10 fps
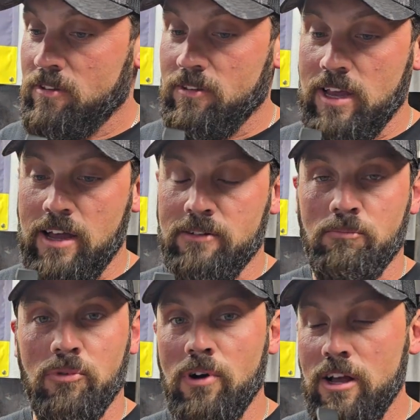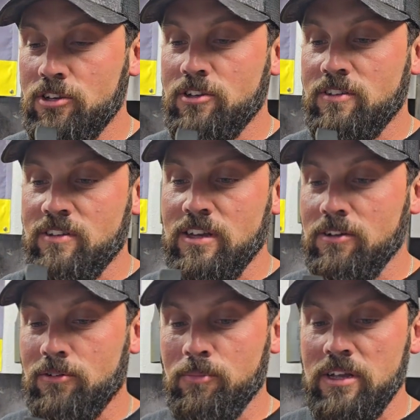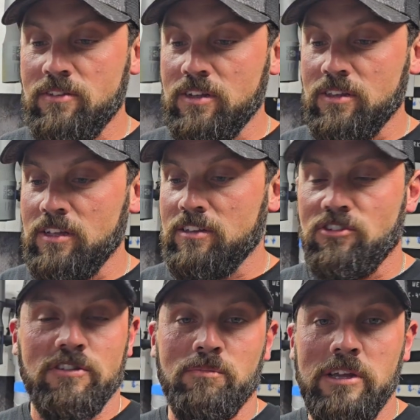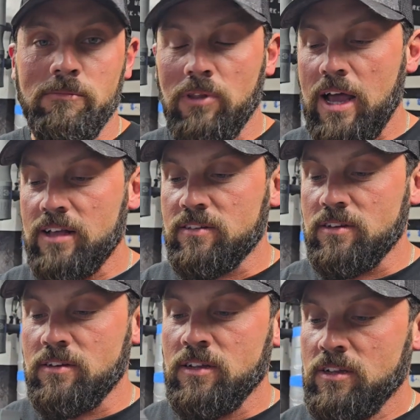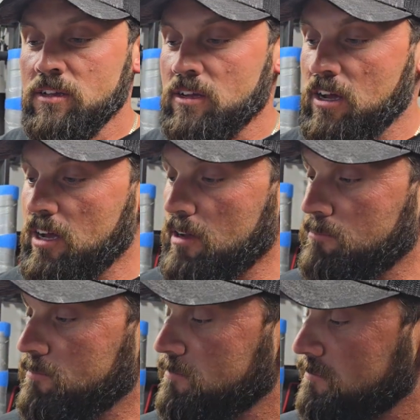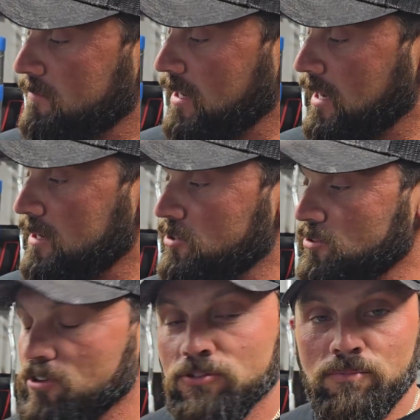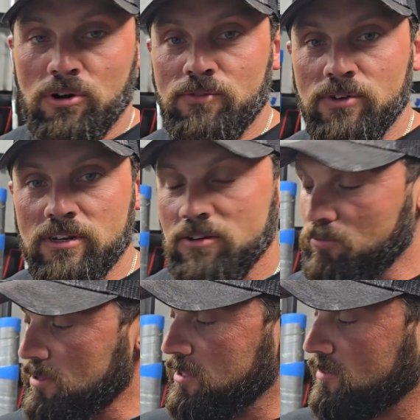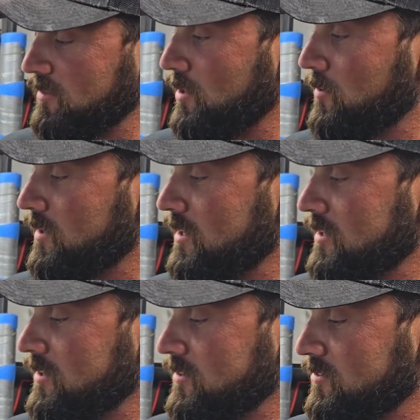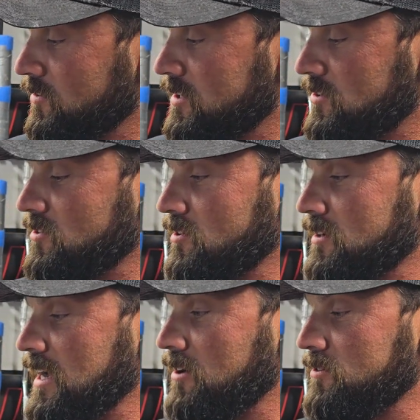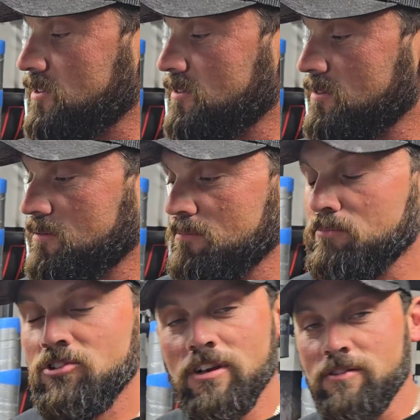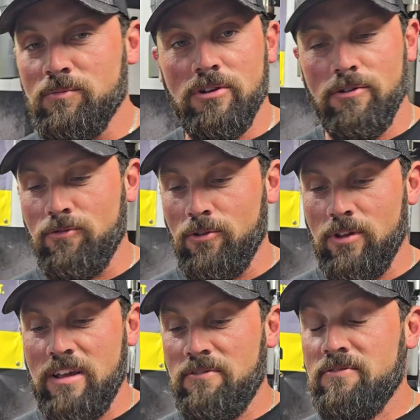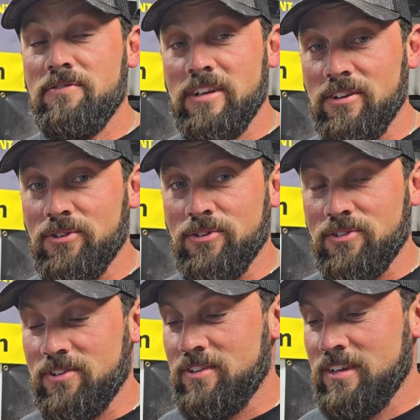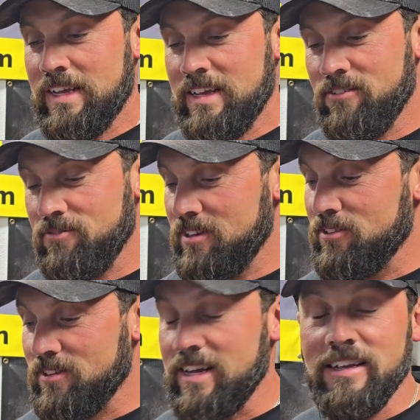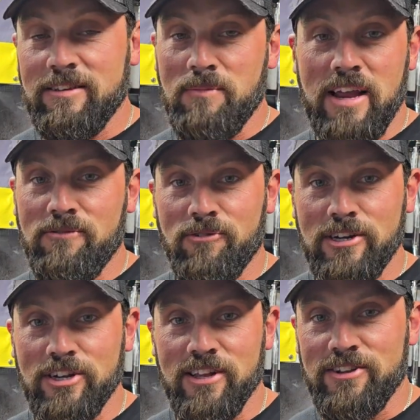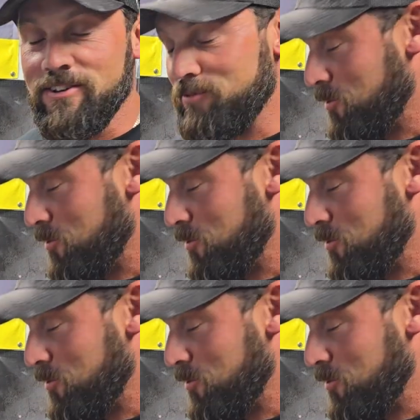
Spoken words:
that brushed steel. Basically, it's just bead blasted, and it just goes perfect with this lower. So this turned out just beautiful. It feels like it's made for each other, of